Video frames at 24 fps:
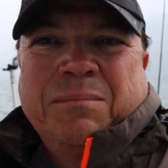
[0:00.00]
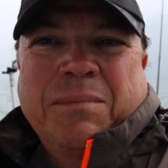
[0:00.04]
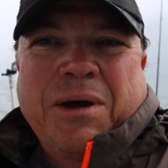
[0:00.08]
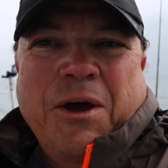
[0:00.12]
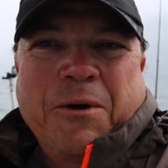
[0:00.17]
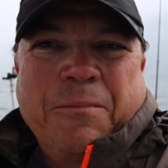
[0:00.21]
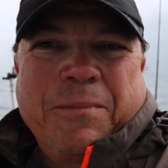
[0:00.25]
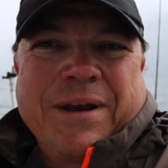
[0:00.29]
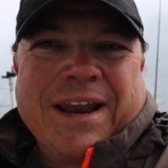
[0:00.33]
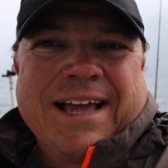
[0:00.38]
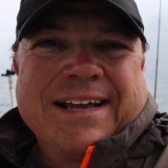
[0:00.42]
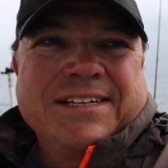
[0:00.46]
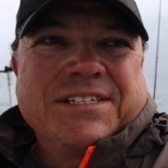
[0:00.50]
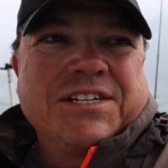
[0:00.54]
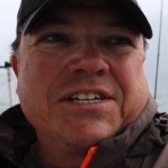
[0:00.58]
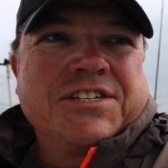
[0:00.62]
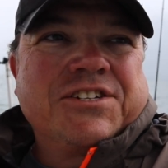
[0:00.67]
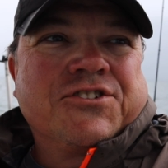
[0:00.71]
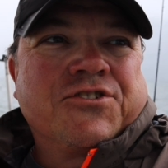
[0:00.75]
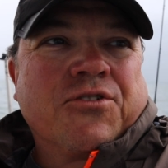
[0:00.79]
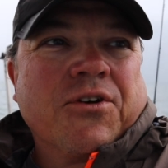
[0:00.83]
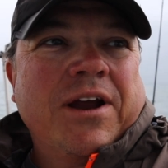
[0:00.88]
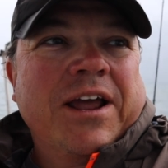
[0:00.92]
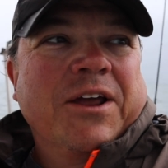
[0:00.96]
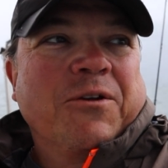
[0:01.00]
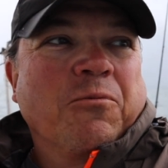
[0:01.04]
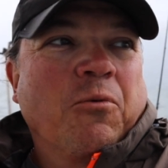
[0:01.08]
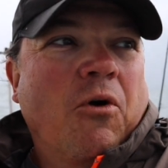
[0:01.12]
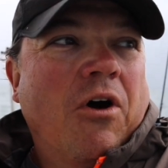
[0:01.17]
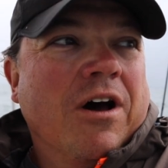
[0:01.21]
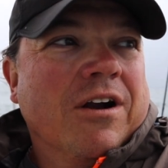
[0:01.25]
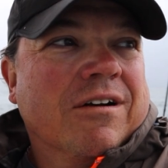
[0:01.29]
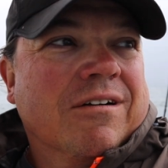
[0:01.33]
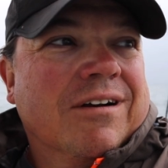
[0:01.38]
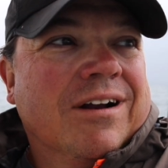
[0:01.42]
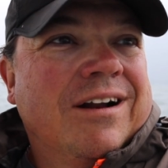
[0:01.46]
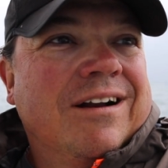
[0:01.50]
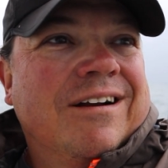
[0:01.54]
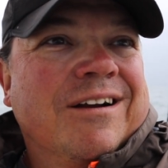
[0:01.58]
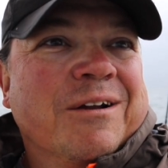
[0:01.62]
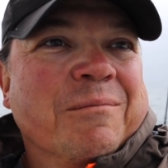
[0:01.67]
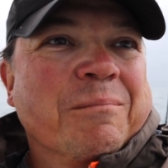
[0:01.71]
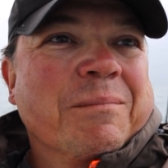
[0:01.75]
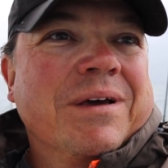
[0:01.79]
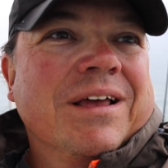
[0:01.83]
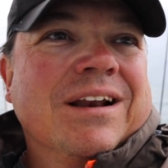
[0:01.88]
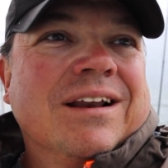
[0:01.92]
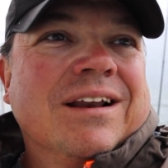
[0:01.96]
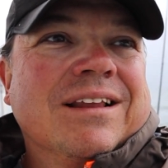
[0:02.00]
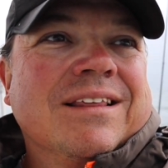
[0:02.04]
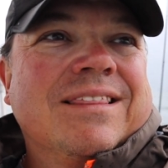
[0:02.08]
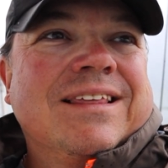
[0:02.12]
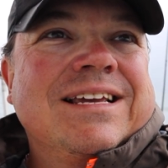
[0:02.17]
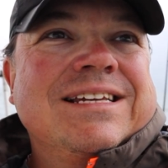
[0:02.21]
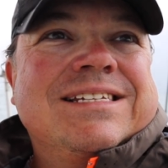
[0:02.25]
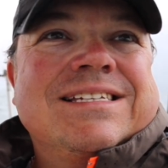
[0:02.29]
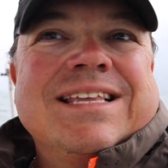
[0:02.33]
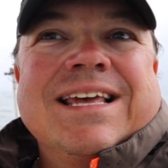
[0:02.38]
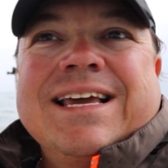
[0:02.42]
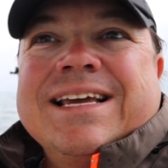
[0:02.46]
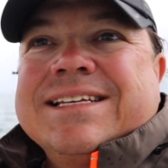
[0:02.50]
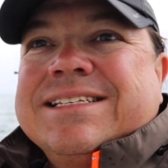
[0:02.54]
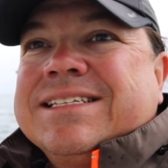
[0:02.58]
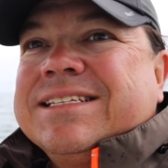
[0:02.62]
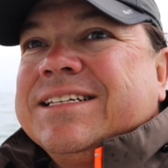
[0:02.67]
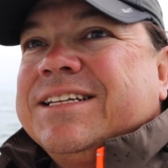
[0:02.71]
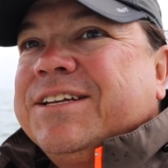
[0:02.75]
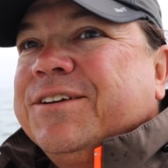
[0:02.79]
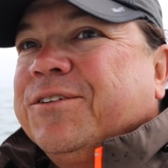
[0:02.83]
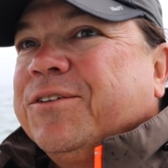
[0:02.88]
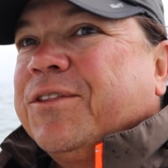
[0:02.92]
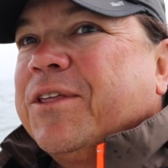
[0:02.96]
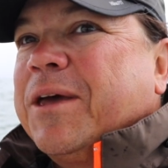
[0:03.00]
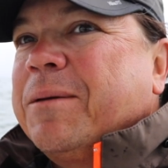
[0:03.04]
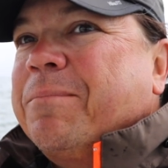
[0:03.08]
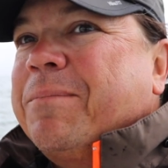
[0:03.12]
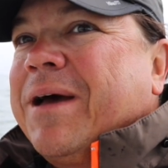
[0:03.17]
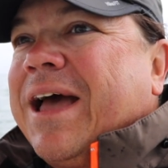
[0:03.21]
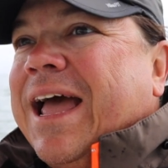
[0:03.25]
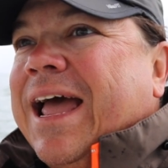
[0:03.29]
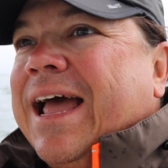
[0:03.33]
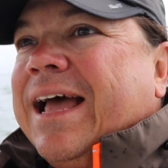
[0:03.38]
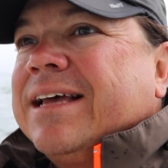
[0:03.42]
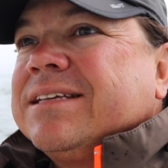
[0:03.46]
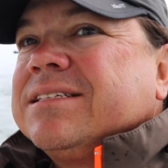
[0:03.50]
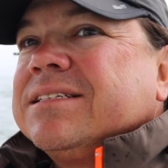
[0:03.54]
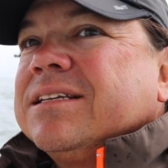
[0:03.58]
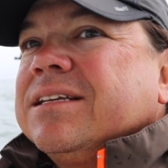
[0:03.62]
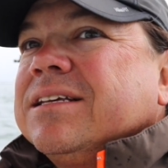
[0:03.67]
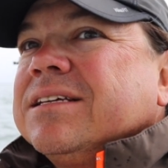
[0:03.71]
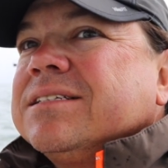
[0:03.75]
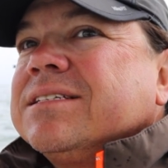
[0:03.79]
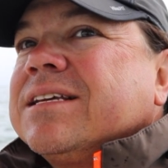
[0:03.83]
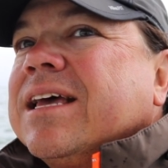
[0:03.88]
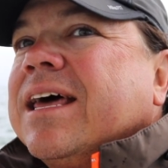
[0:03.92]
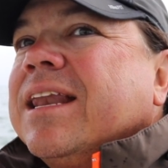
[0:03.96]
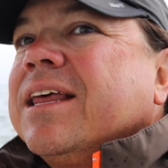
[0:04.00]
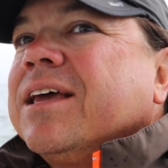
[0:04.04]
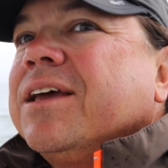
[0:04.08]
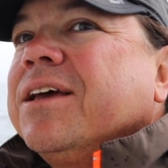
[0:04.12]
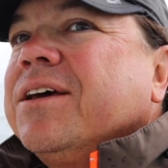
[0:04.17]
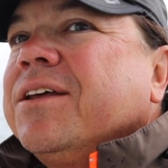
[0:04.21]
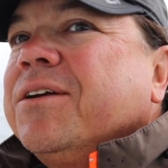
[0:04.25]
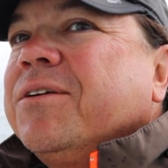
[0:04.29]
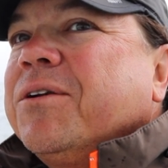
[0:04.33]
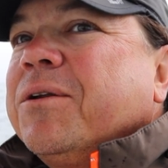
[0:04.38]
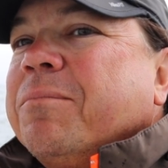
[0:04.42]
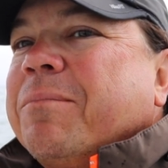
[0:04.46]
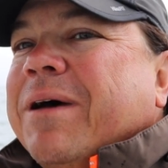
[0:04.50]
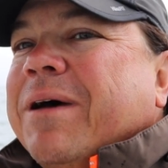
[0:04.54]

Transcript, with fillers: Hoping I can just tread water here in the middle of these things until they pass. It looks kind of good on the